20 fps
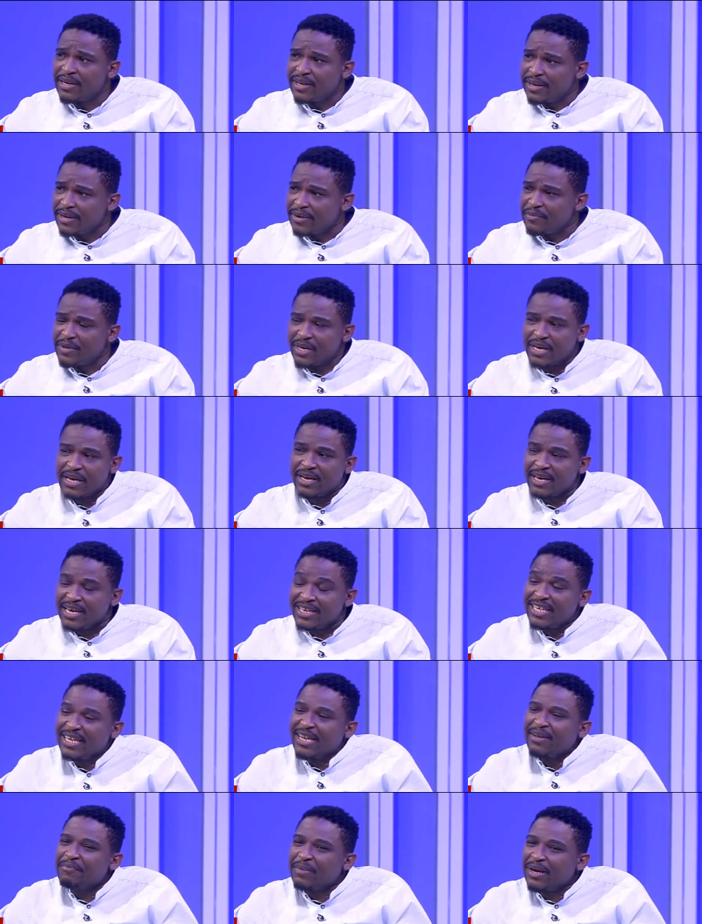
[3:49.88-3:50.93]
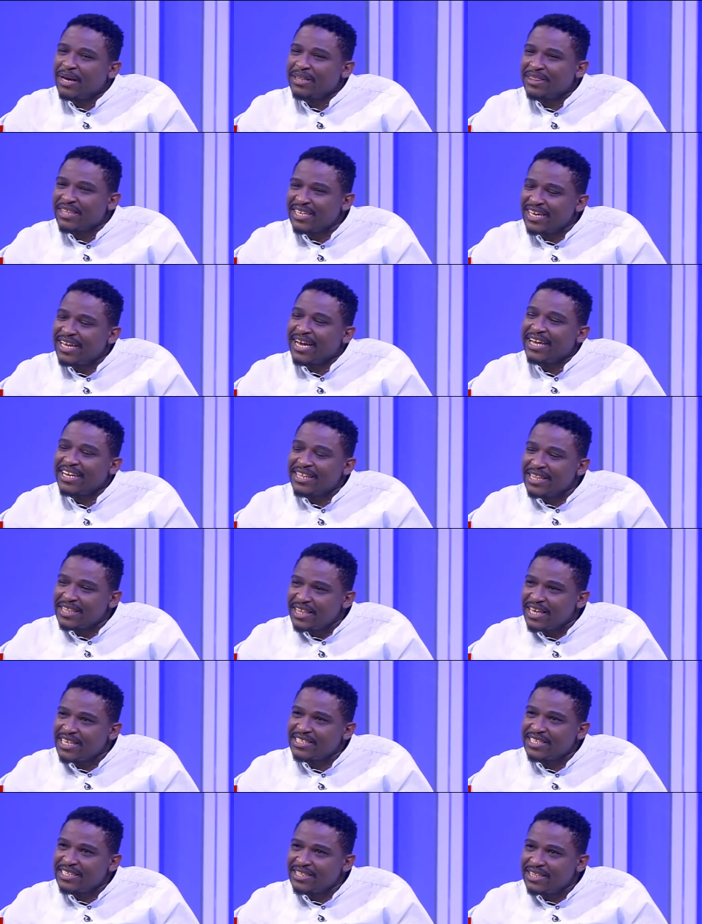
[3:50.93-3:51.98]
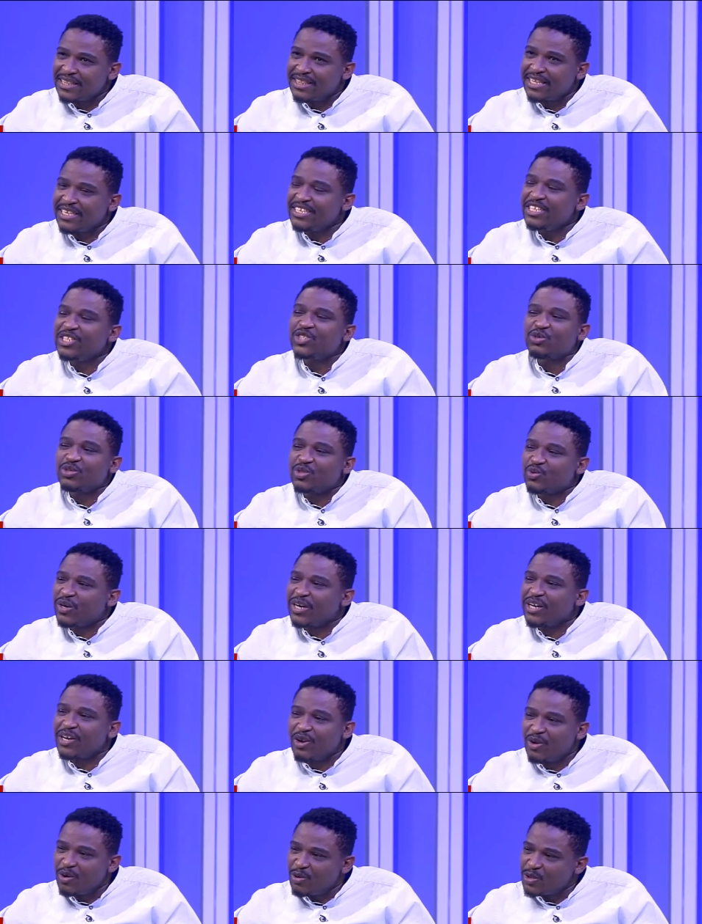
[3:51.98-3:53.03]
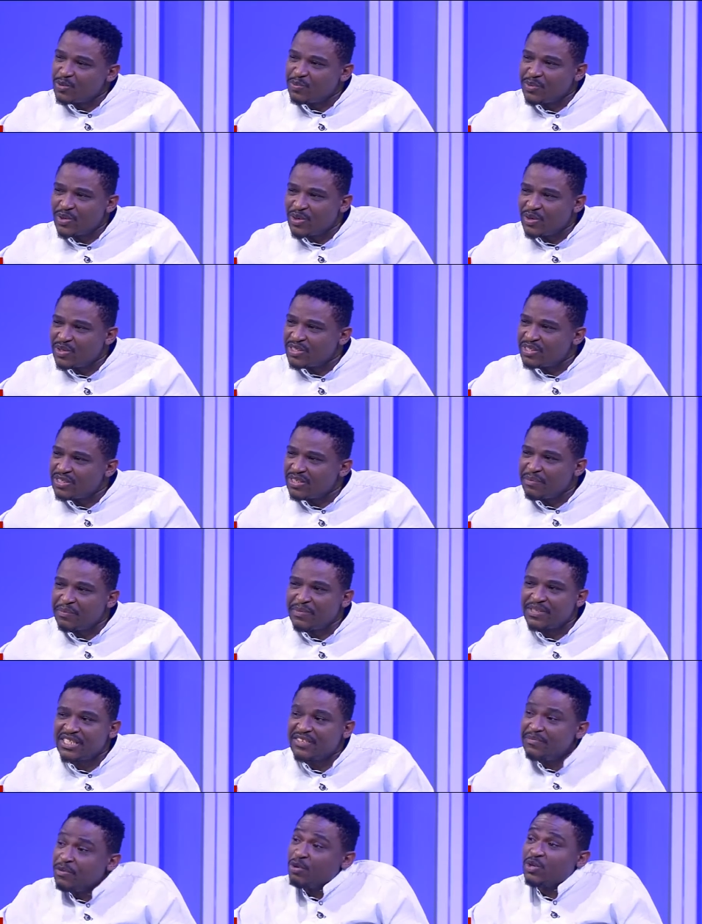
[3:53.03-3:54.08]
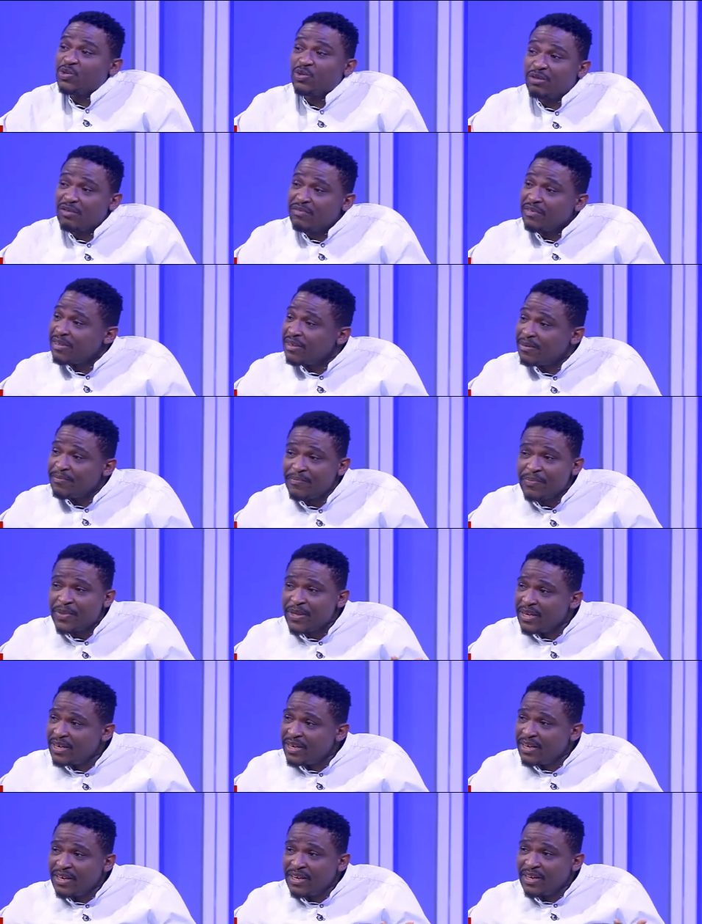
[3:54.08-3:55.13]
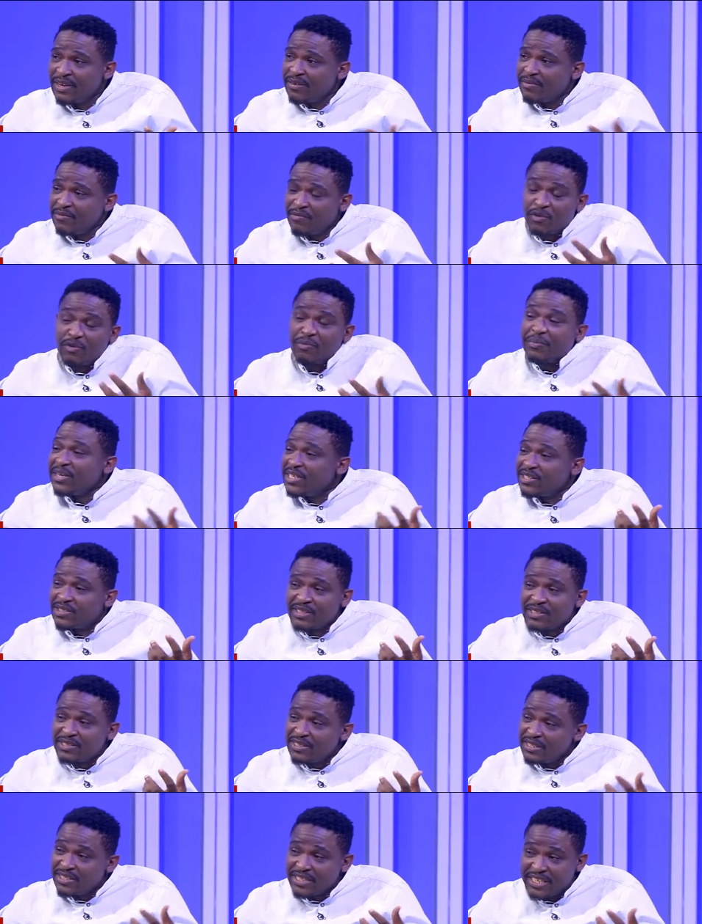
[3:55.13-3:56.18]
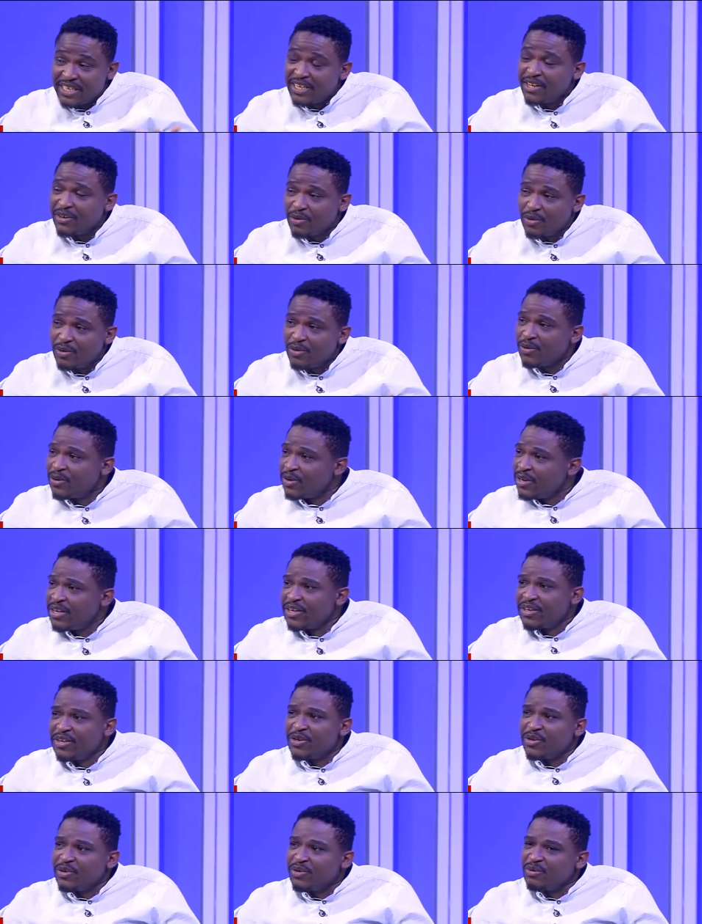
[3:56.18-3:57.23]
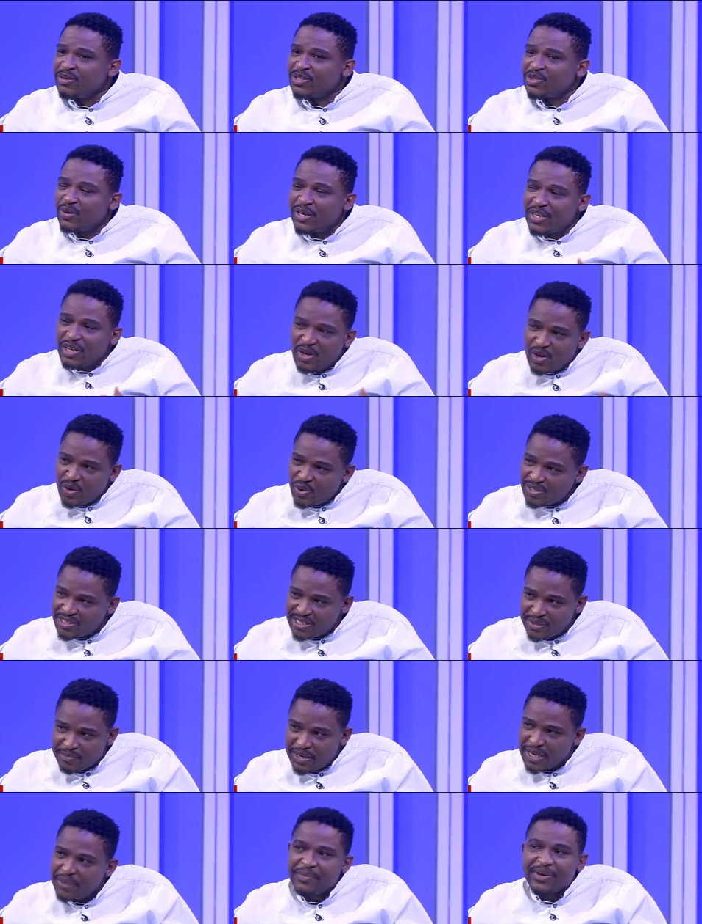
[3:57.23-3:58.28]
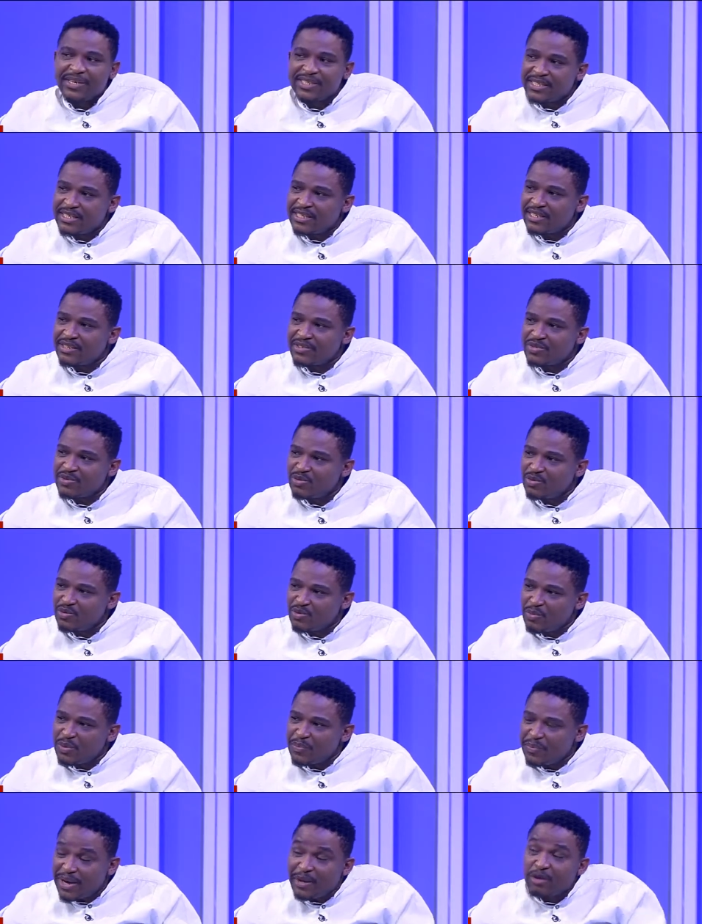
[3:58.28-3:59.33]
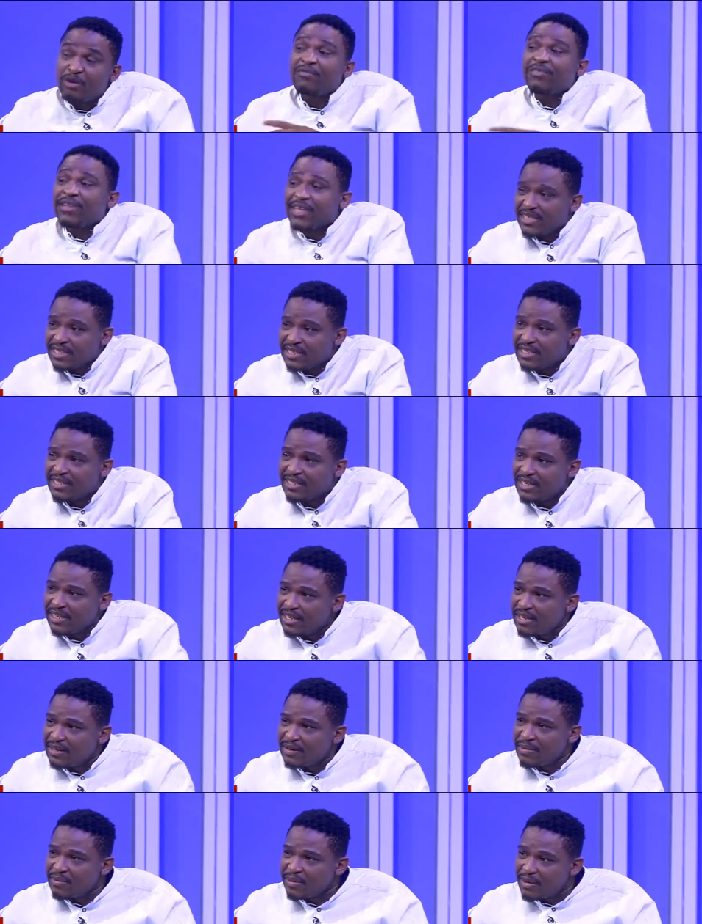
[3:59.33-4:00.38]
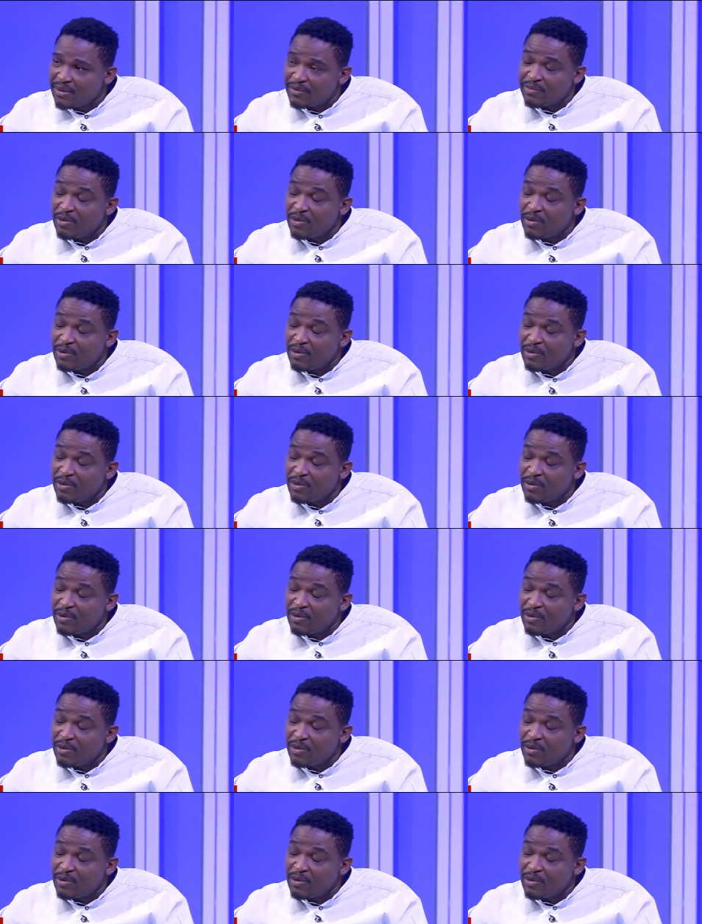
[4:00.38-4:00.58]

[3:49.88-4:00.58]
Uh, yeah, and then I, I, think another thing is that, that the issue is quite close because I mean Stevie was one of the yeah for me is, is a hero you know, it's quite close as a black person to, to be part of that uh,